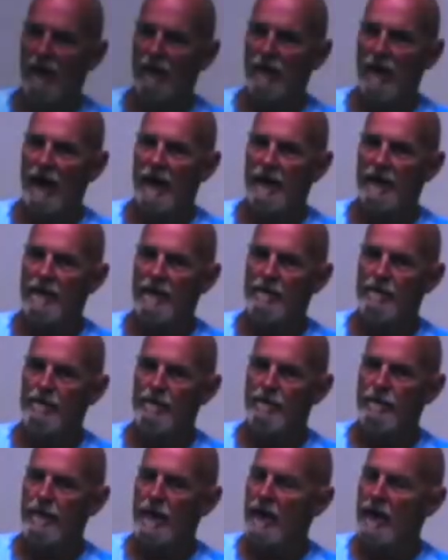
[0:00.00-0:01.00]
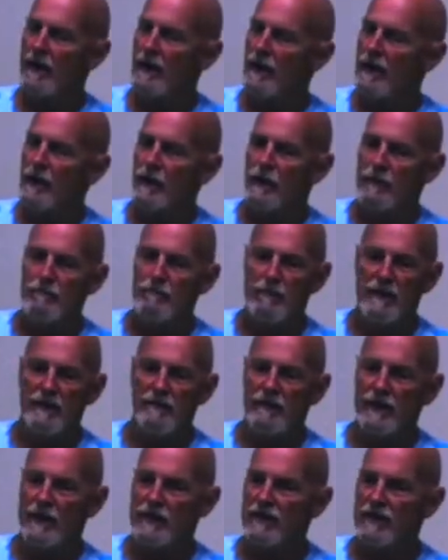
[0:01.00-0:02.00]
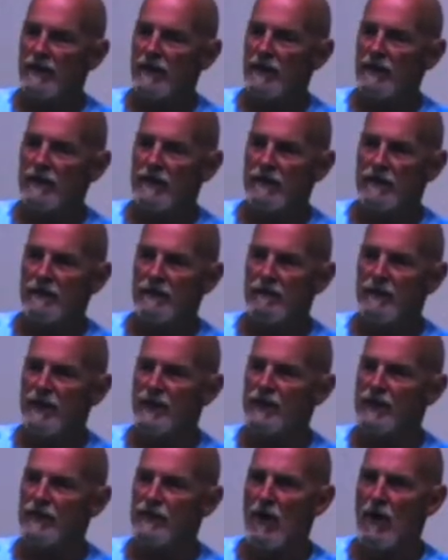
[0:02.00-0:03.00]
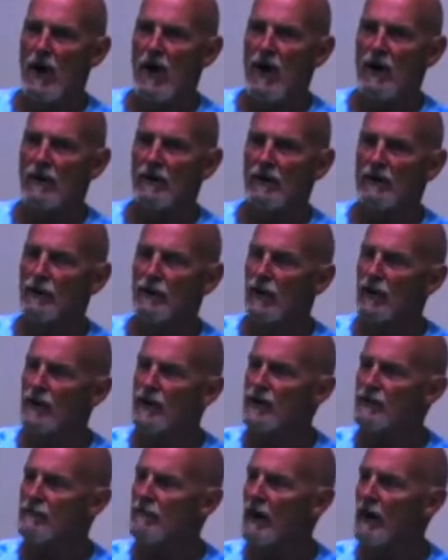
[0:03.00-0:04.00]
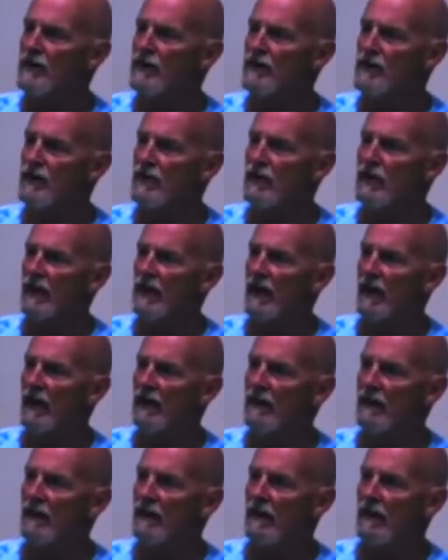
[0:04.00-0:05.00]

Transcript: right. So I share this with you. Be vigilant, be strong, learn as much as you can,